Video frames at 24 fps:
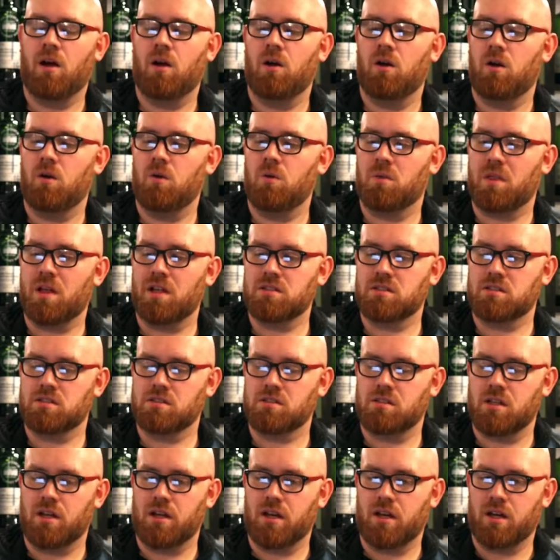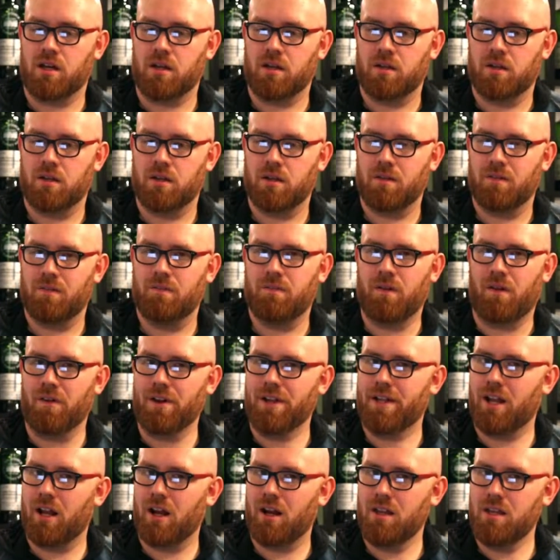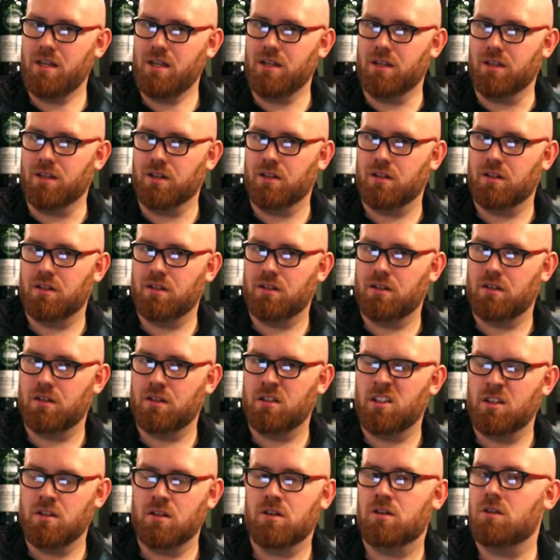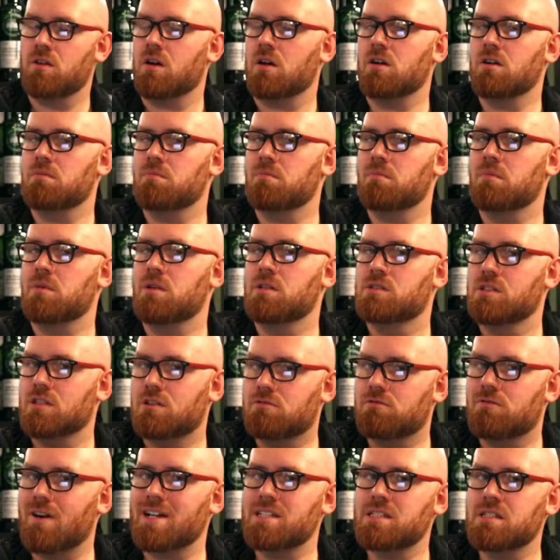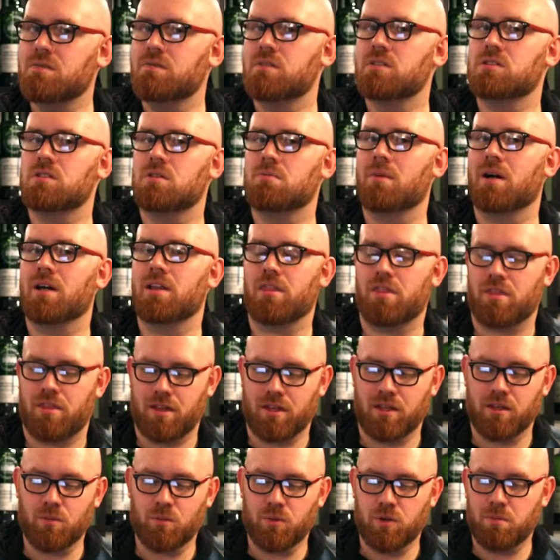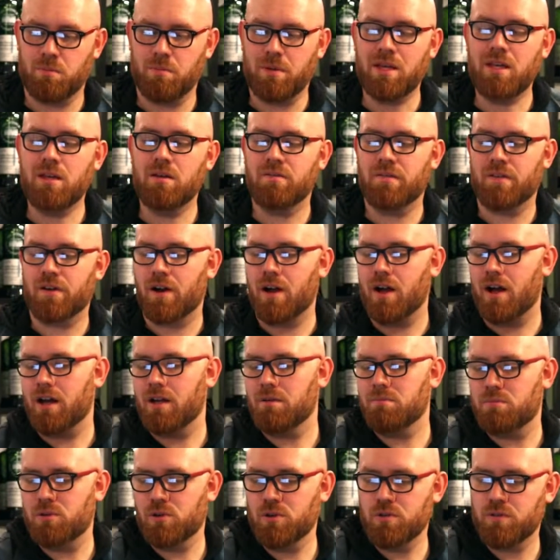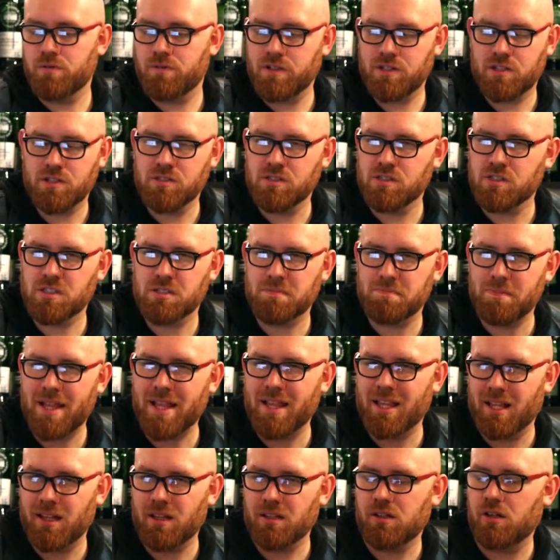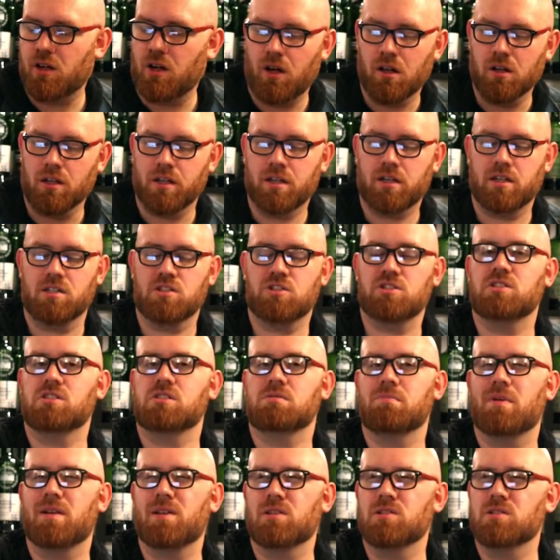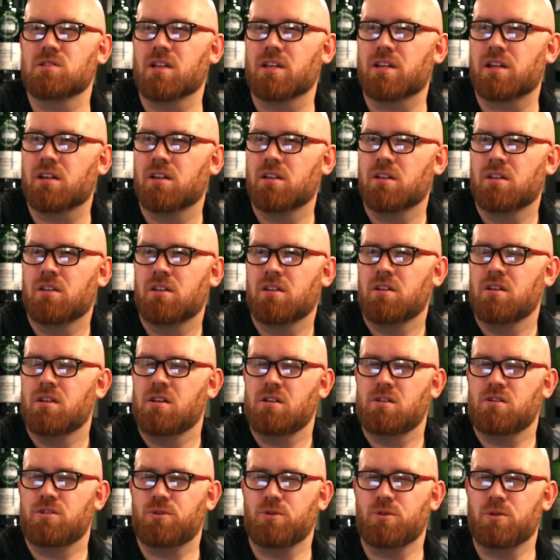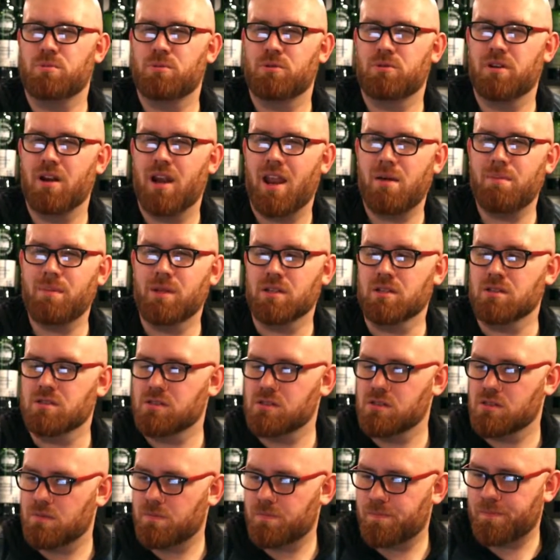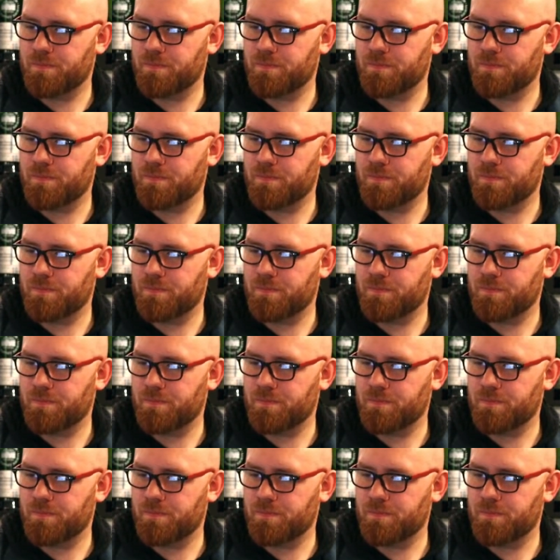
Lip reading: Oh, that's very clean. Not as aggressive as you might think it would be for a high proof. It doesn't smell alcoholic. It just smells like juniper and lemons.